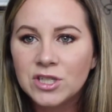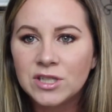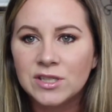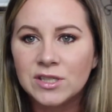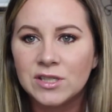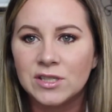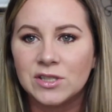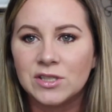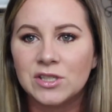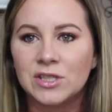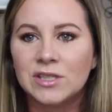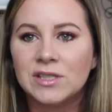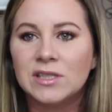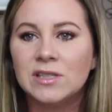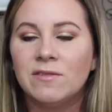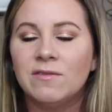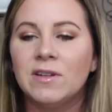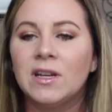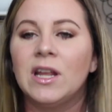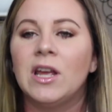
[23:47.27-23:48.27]
This is just
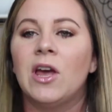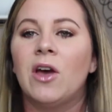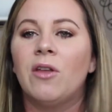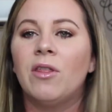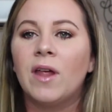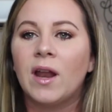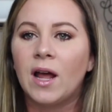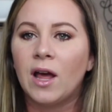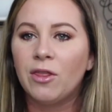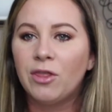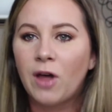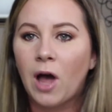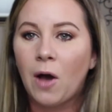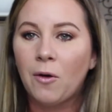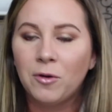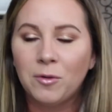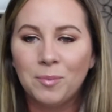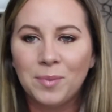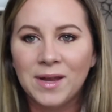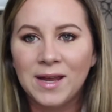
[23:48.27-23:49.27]
a video that I thought
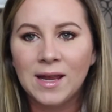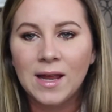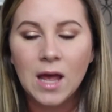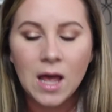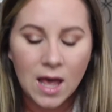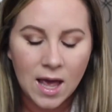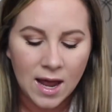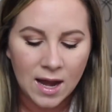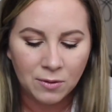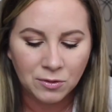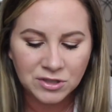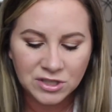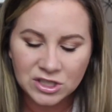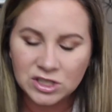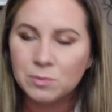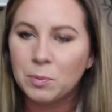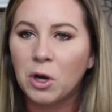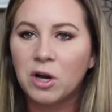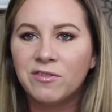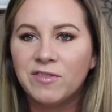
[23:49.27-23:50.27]
would be, and it was
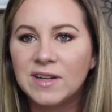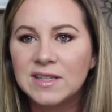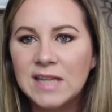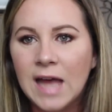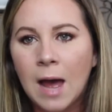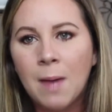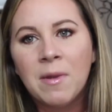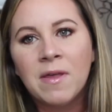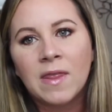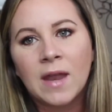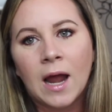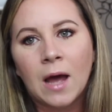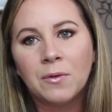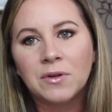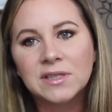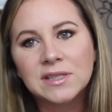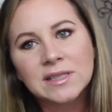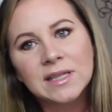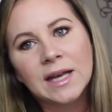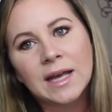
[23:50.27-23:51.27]
just perfect timing that I
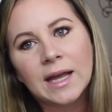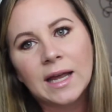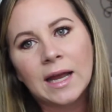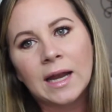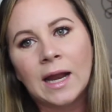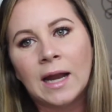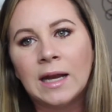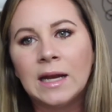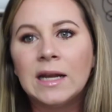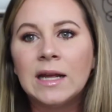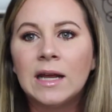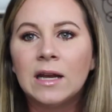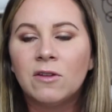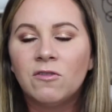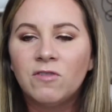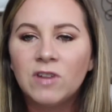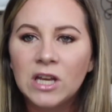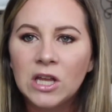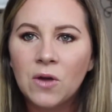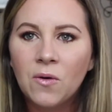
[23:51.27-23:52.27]
was sick and I need to get a
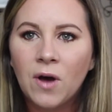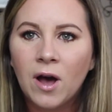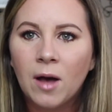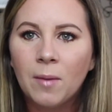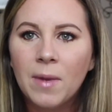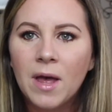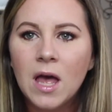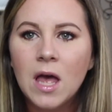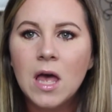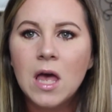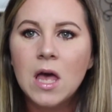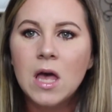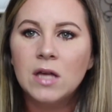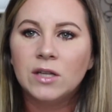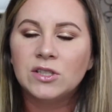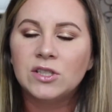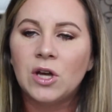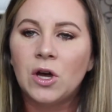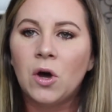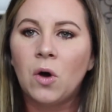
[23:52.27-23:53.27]
video up.
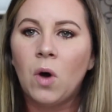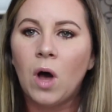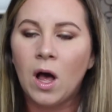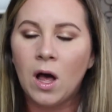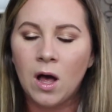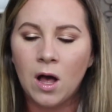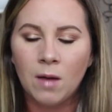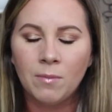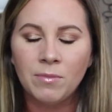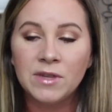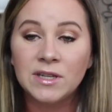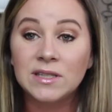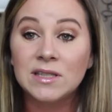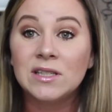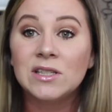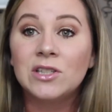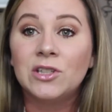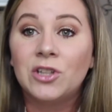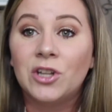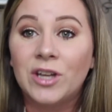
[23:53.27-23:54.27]
So this
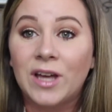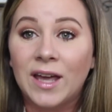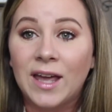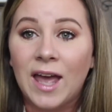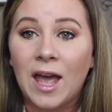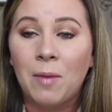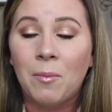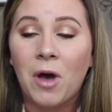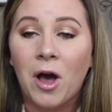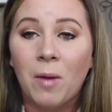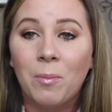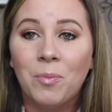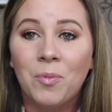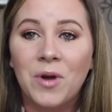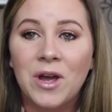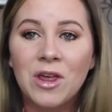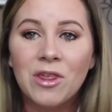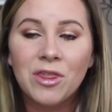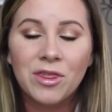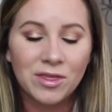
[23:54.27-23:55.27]
is the look I came up
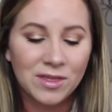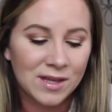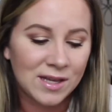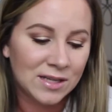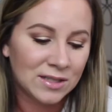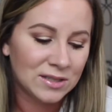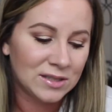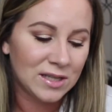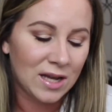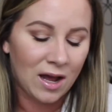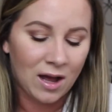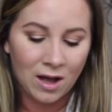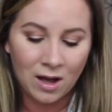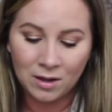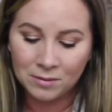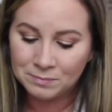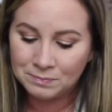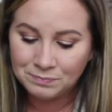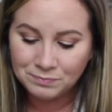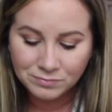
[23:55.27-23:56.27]
with. These,
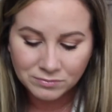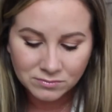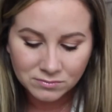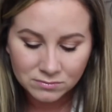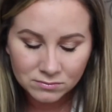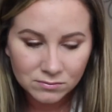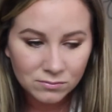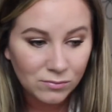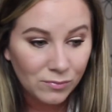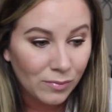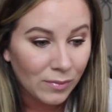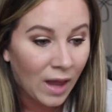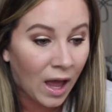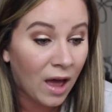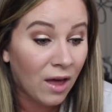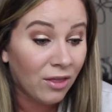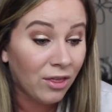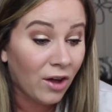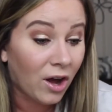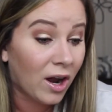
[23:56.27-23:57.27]
I
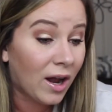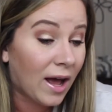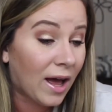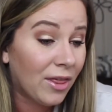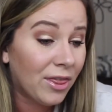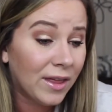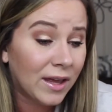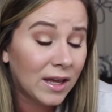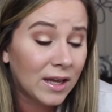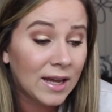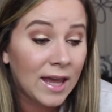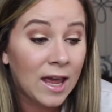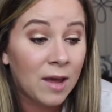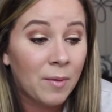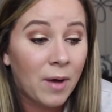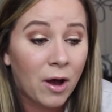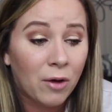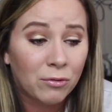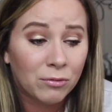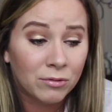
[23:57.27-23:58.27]
think it
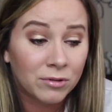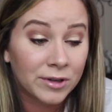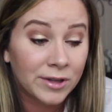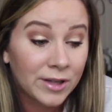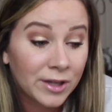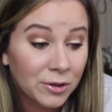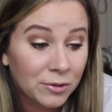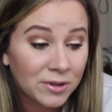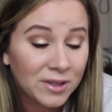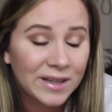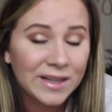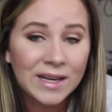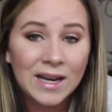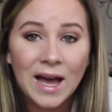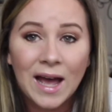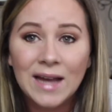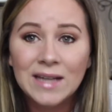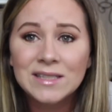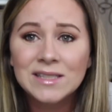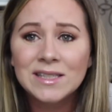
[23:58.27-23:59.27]
came out really, really
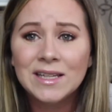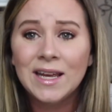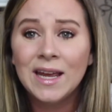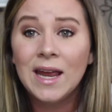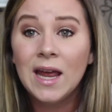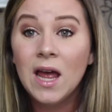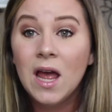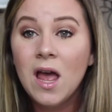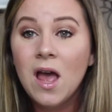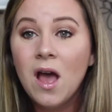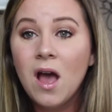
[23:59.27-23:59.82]
nicely.